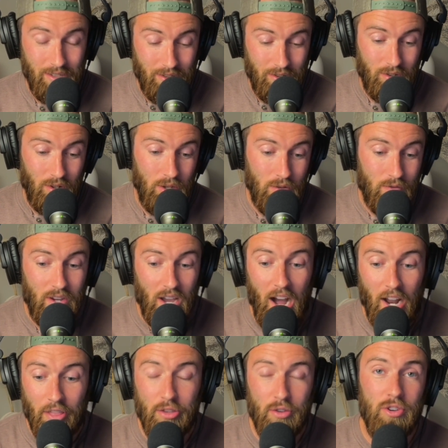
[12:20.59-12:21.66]
And so you've
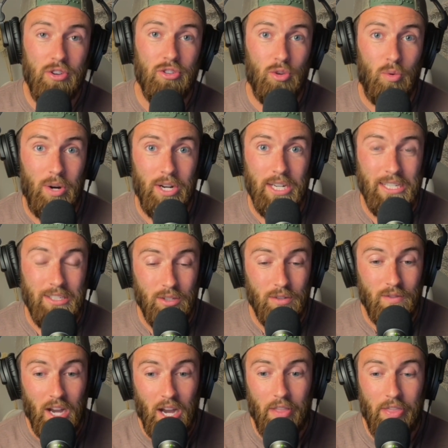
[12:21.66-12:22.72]
gone through your twenties,
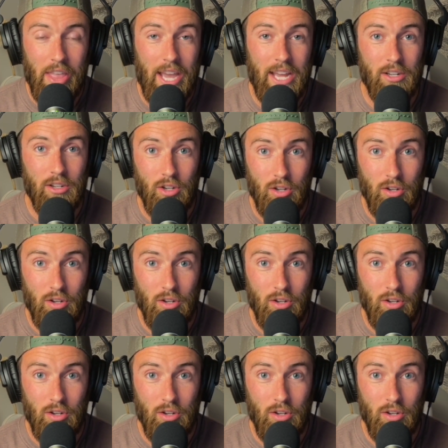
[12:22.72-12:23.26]
you've gotten that,